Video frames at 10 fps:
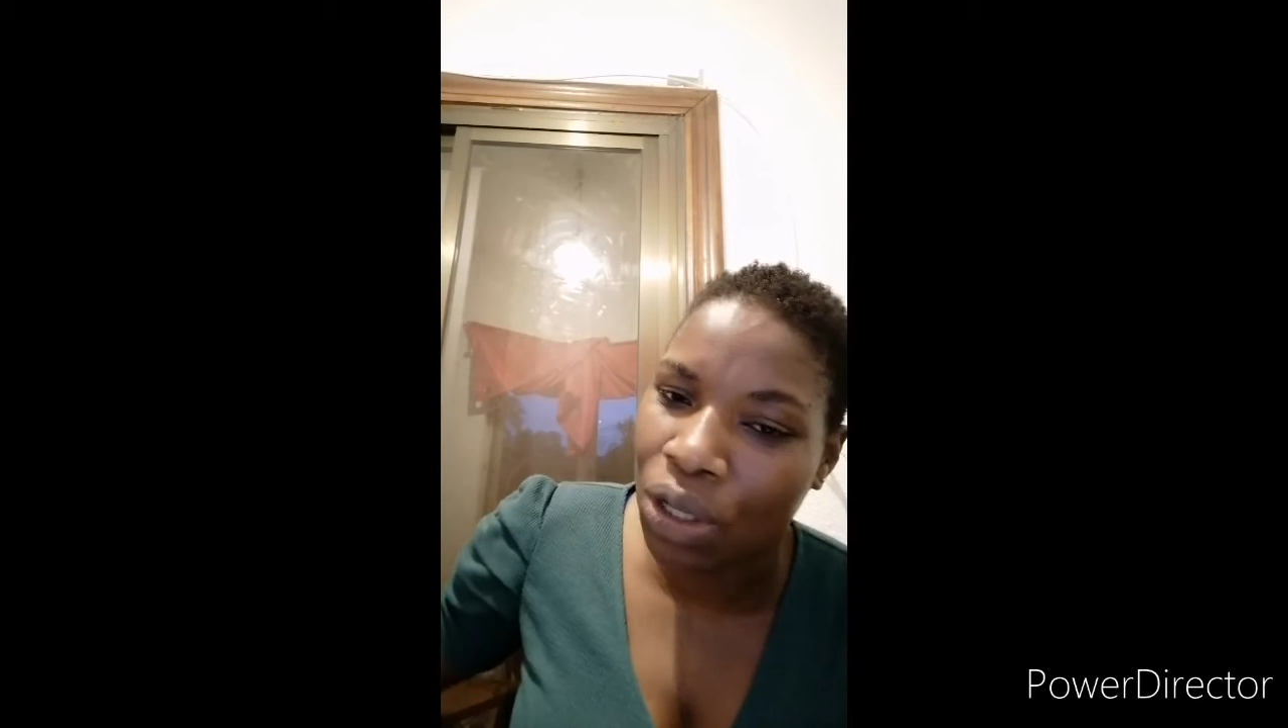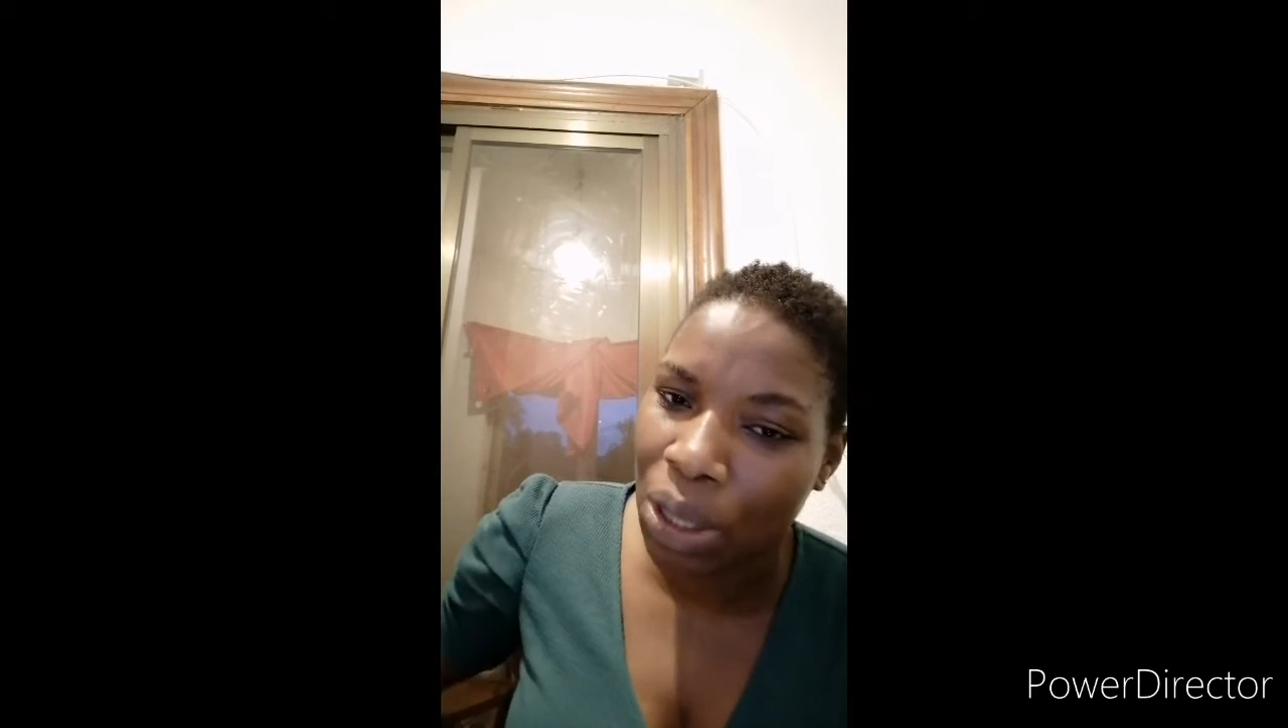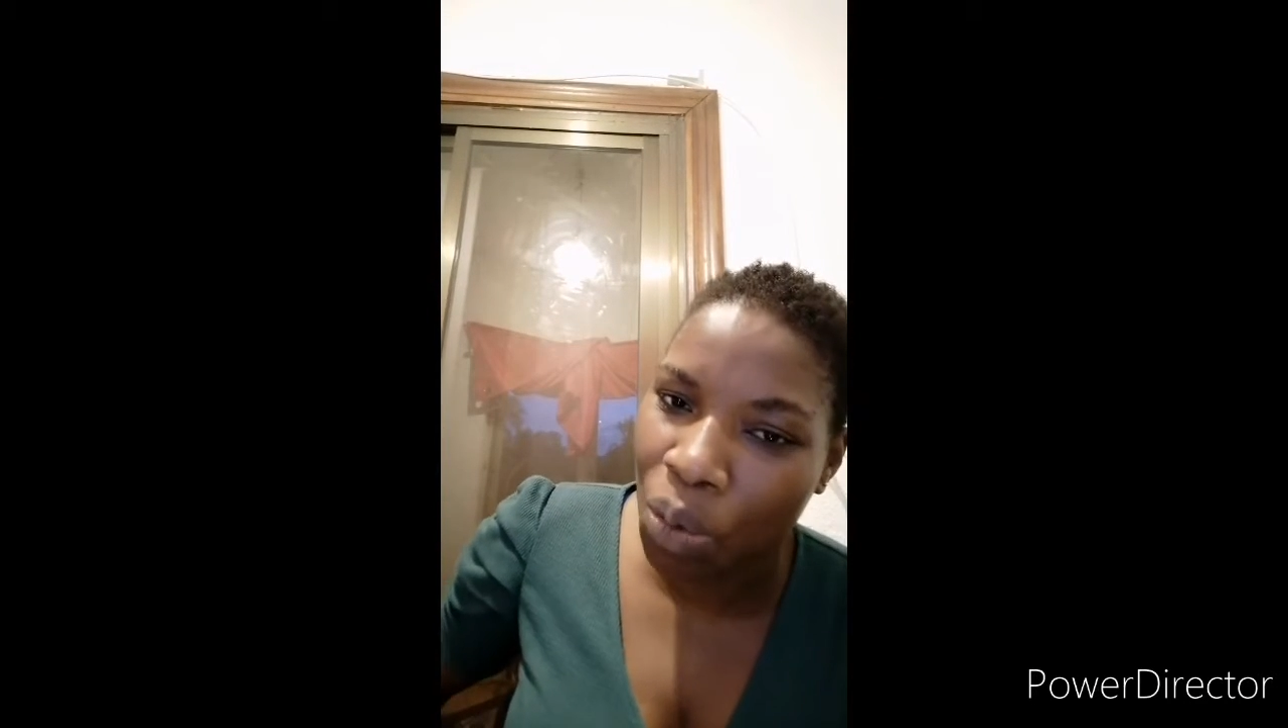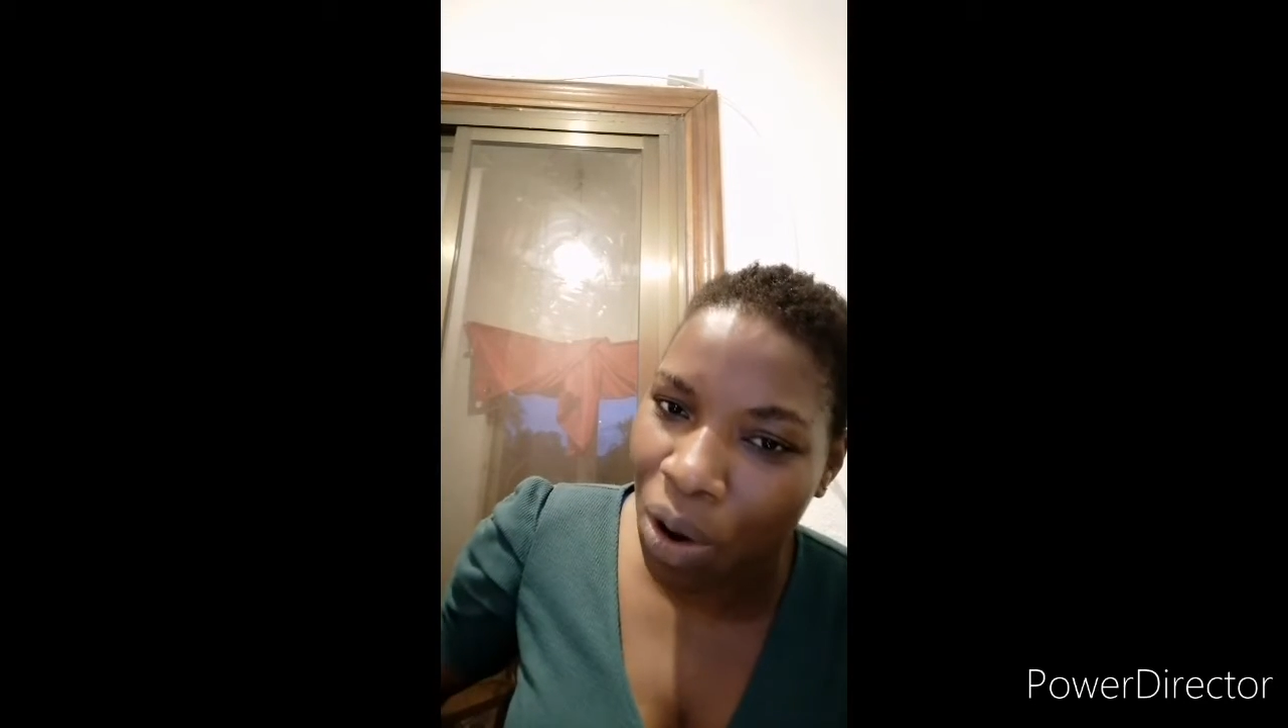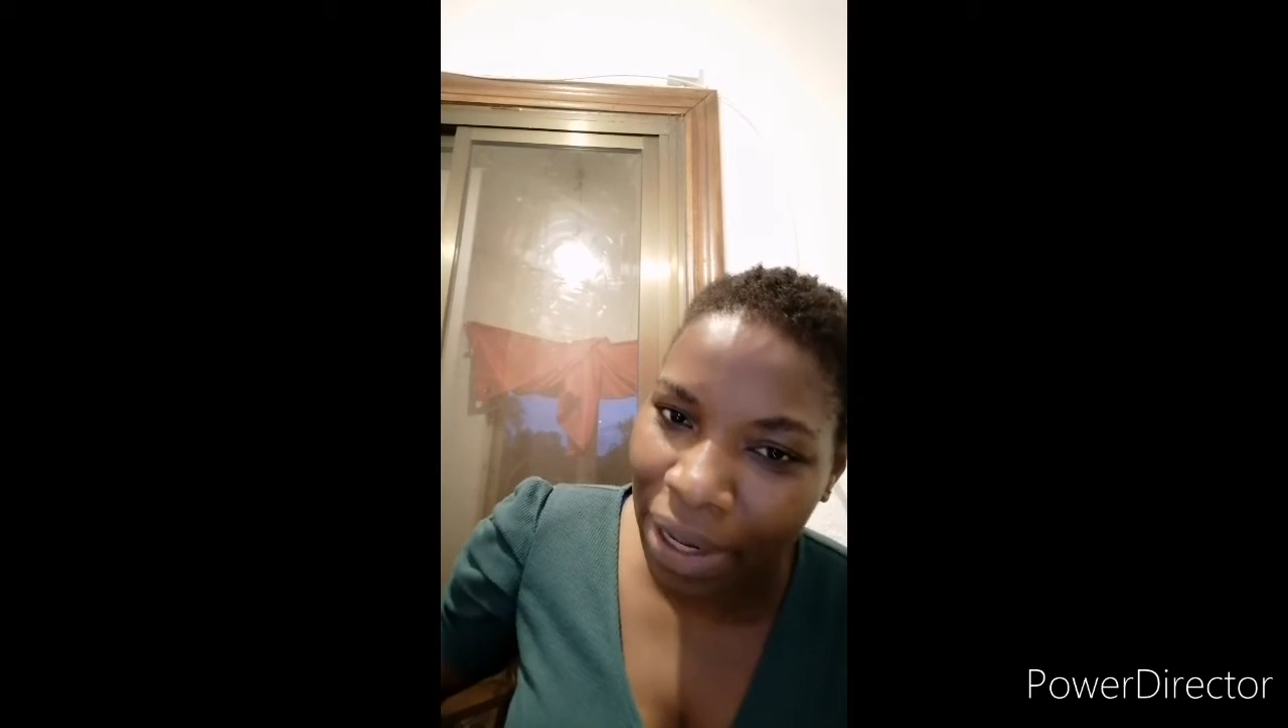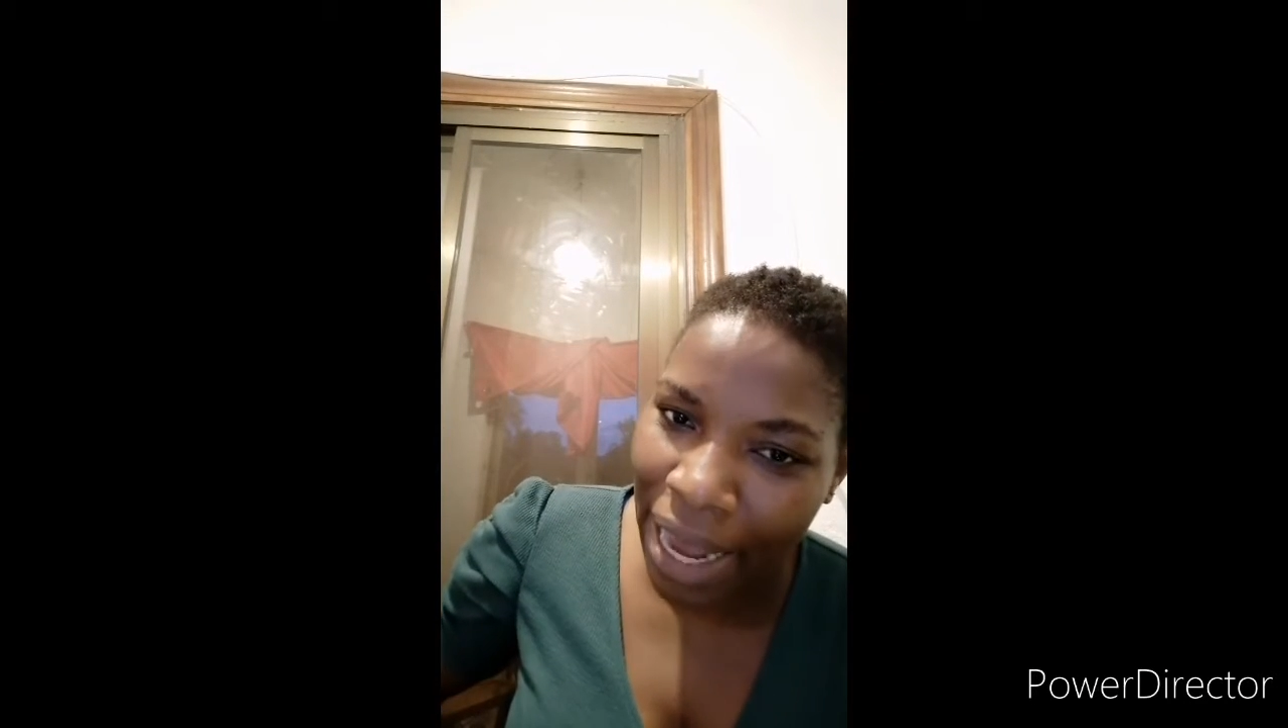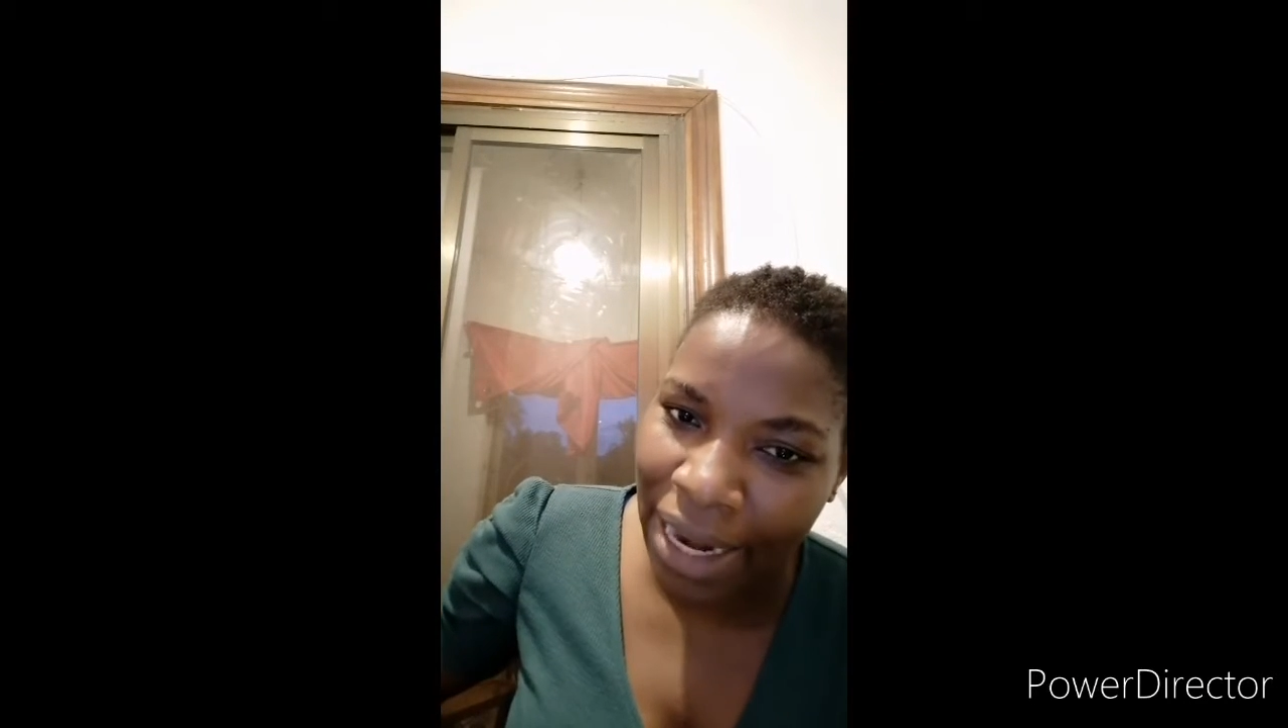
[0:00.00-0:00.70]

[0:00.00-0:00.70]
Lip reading: You know they work